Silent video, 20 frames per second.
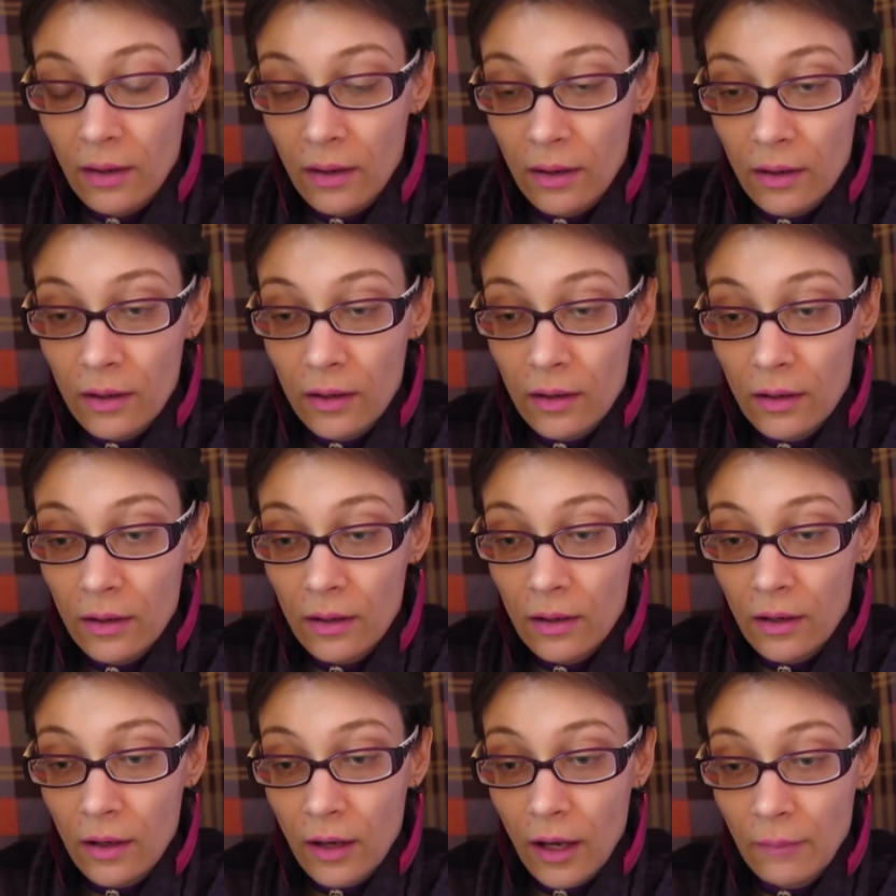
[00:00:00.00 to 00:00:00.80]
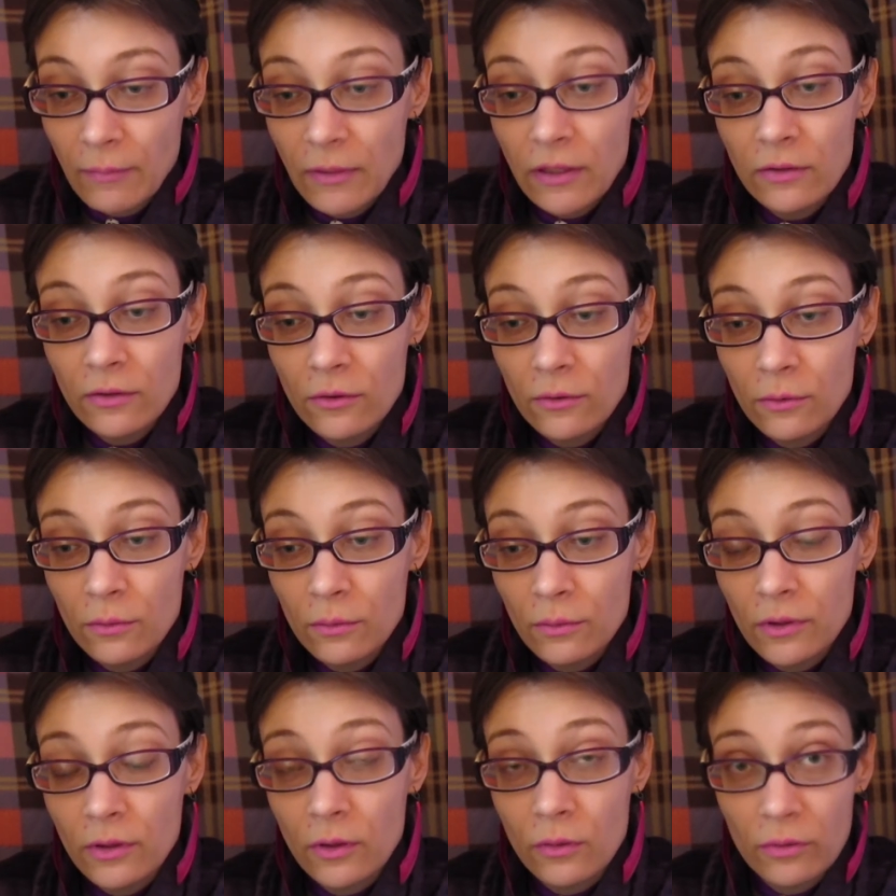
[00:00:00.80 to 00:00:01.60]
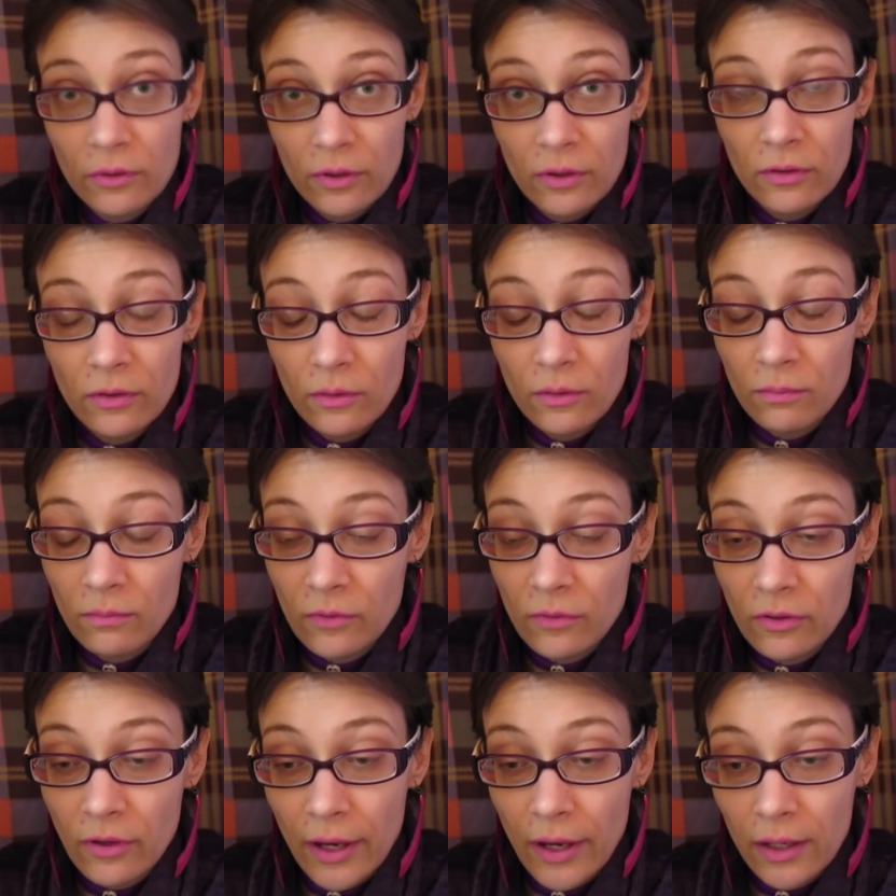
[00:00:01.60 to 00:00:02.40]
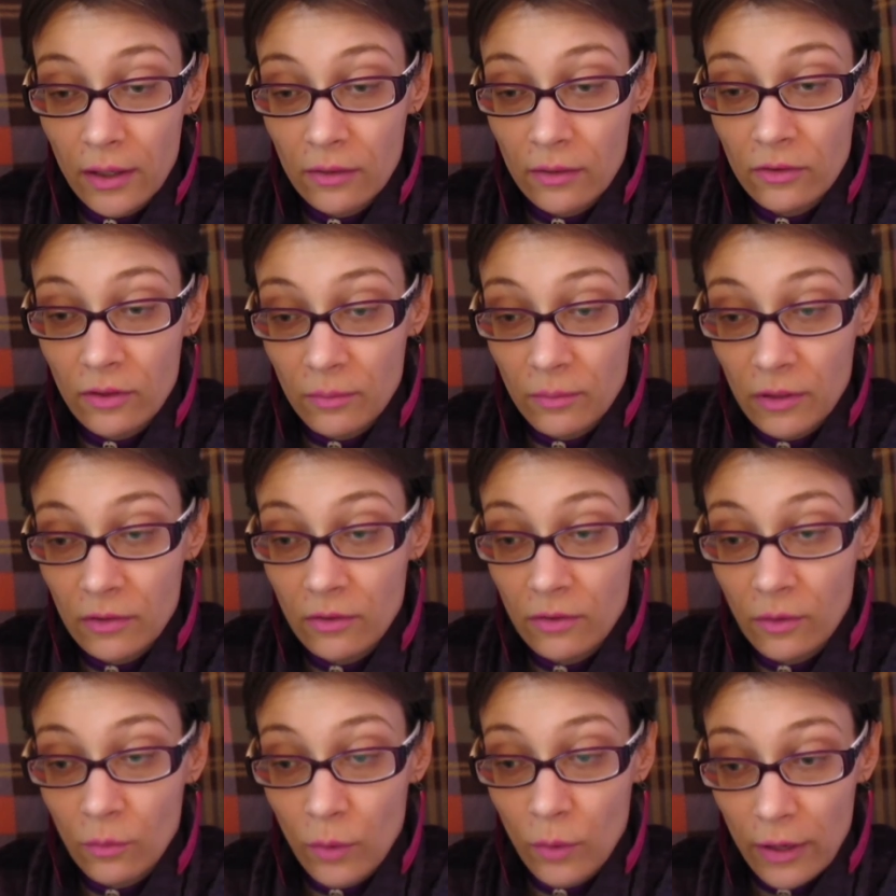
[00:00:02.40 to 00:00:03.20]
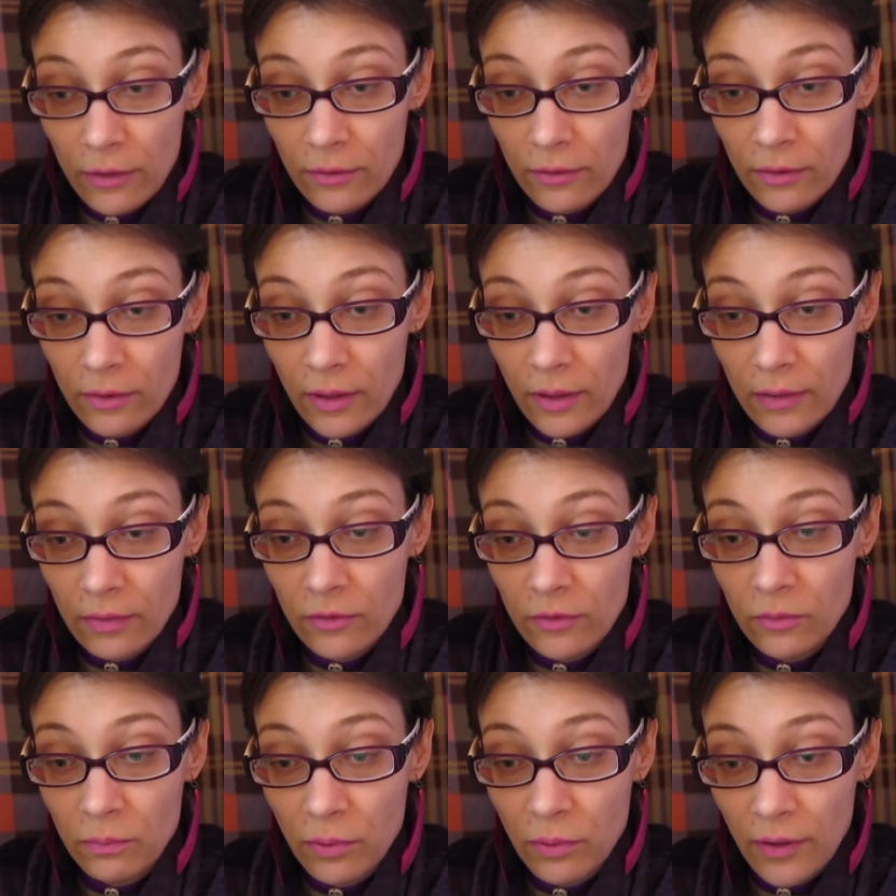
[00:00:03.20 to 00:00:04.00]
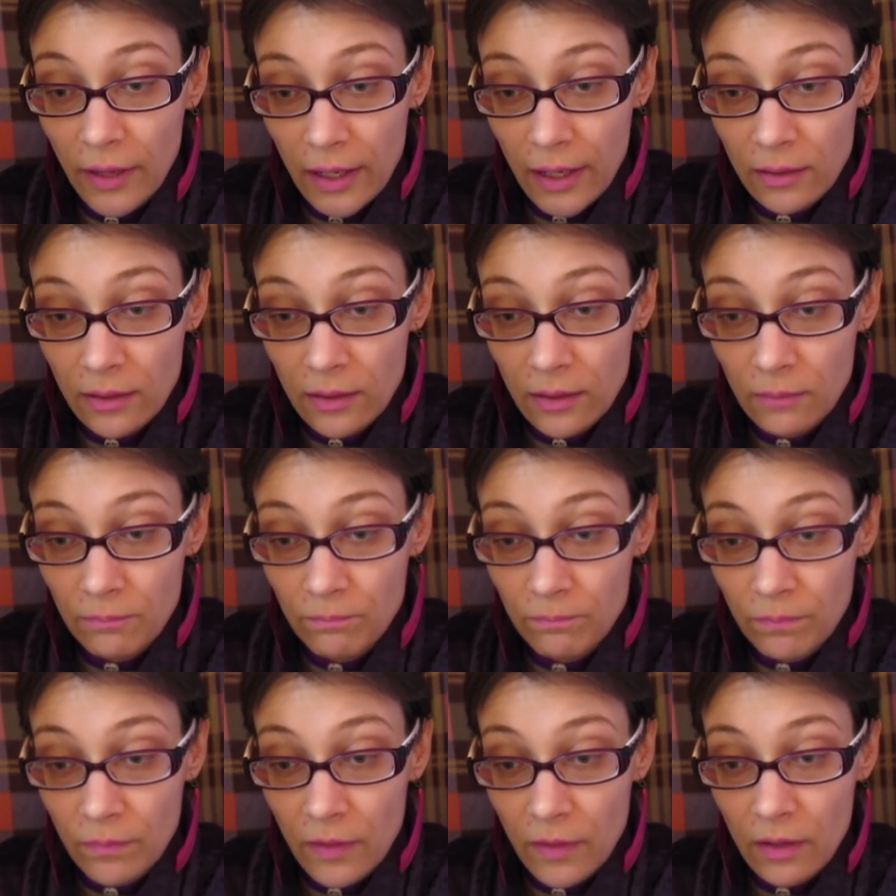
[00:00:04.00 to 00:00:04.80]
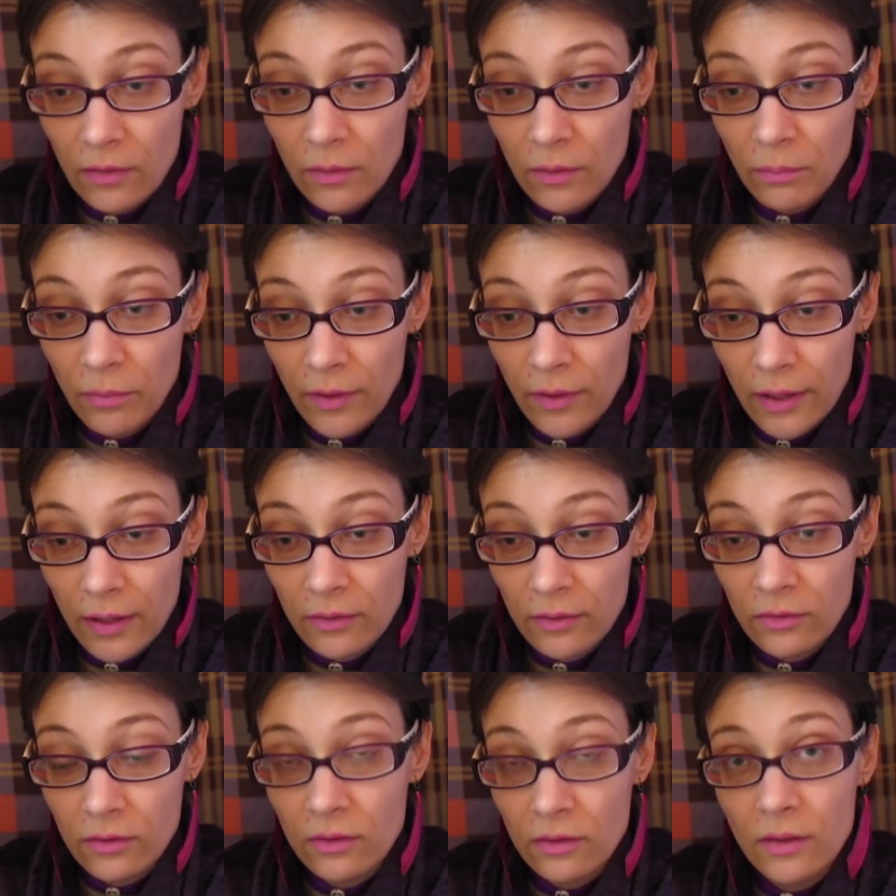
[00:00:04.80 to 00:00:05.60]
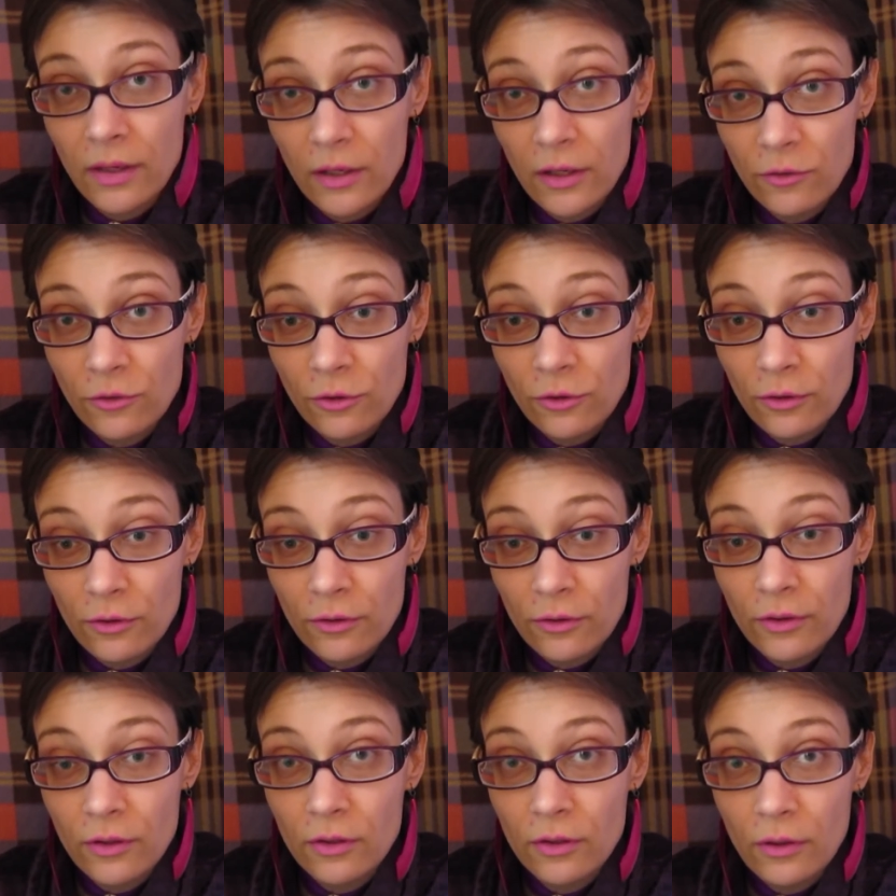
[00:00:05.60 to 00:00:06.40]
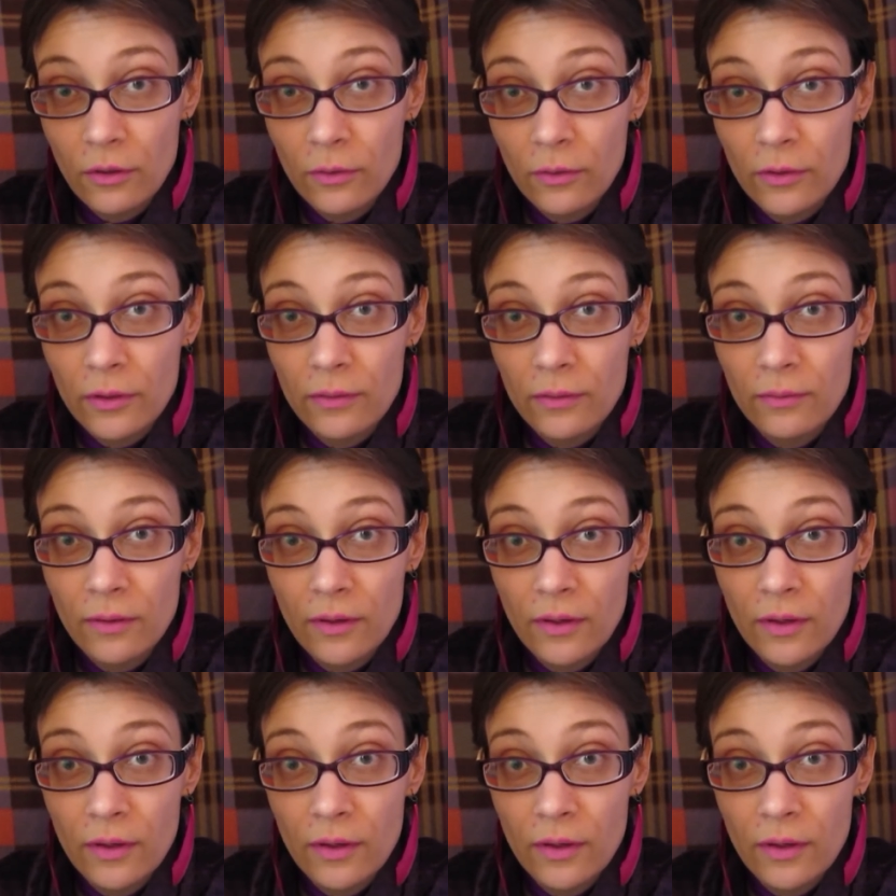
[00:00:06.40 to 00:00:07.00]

Uh, I'm into, you know, since science, I'm into the weather and this planet and the plants and nature, you know, and